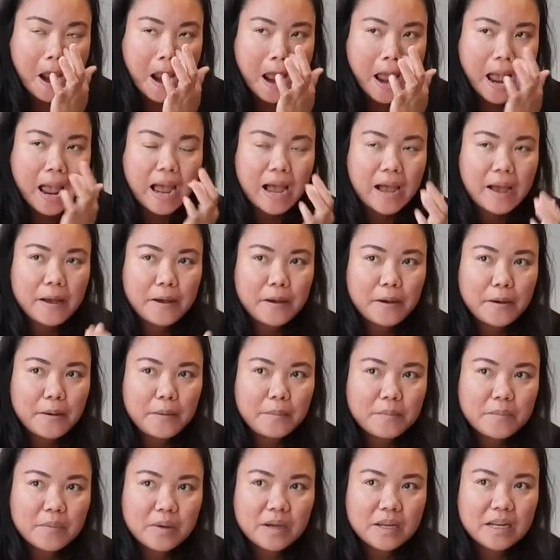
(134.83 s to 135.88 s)

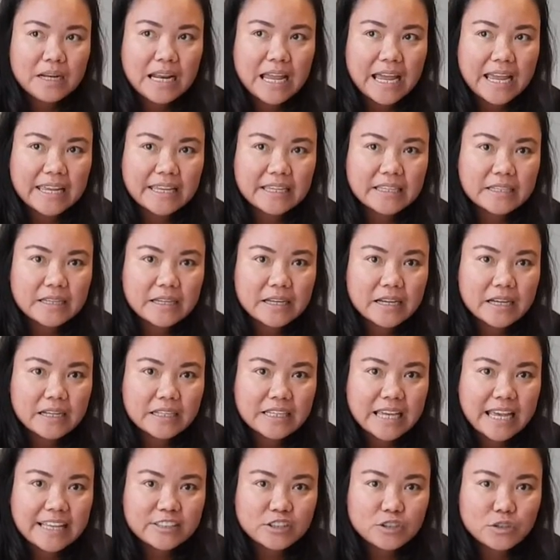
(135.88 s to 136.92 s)
like
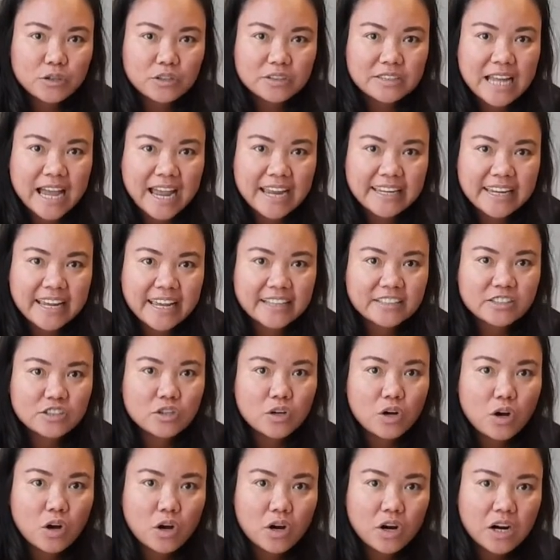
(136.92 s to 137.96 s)
keto diet
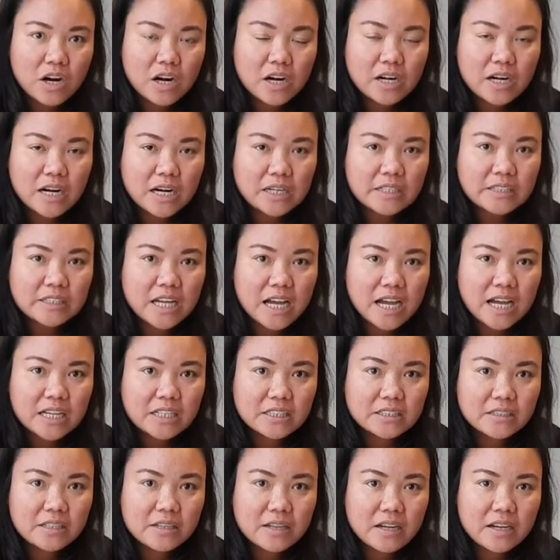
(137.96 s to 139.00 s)
or
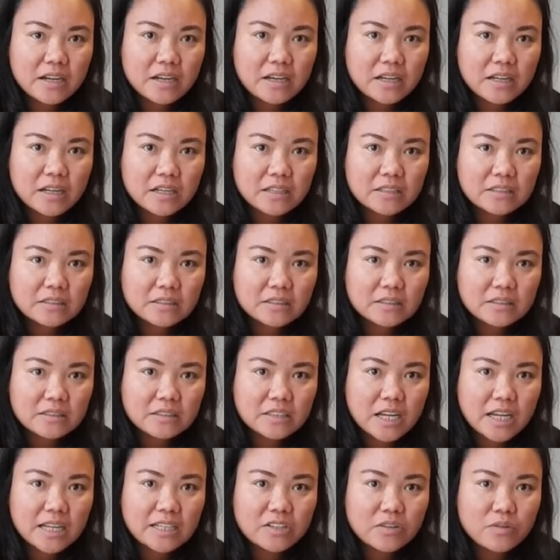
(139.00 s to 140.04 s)
no
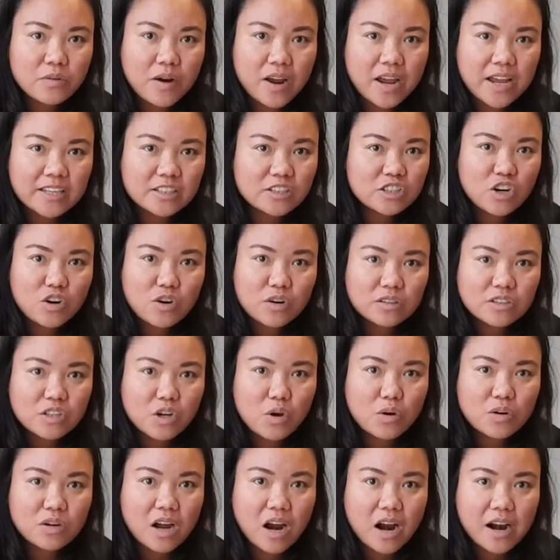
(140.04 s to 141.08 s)

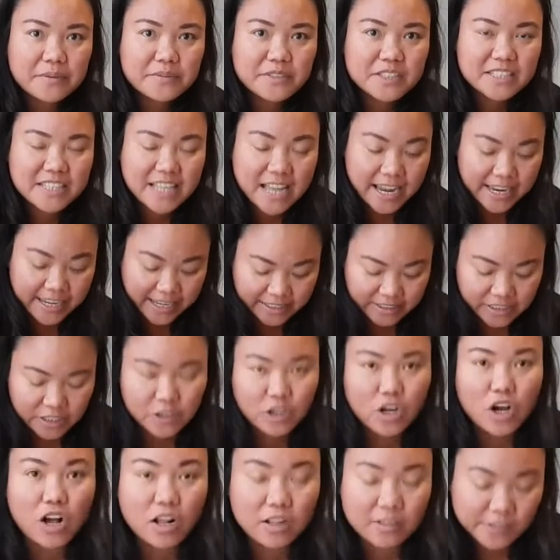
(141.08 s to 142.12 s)
carbs diet at
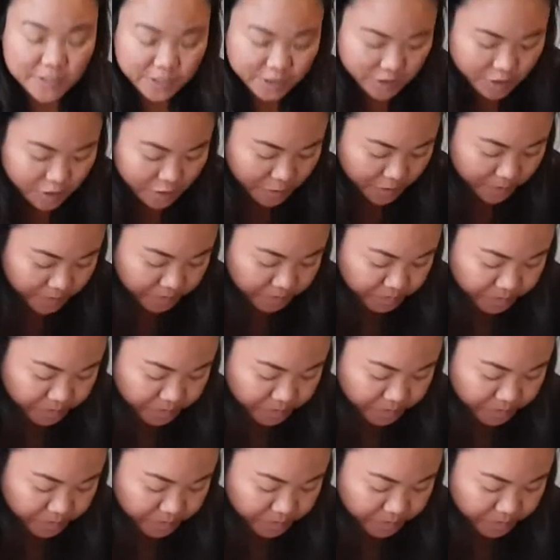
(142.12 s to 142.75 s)
all. So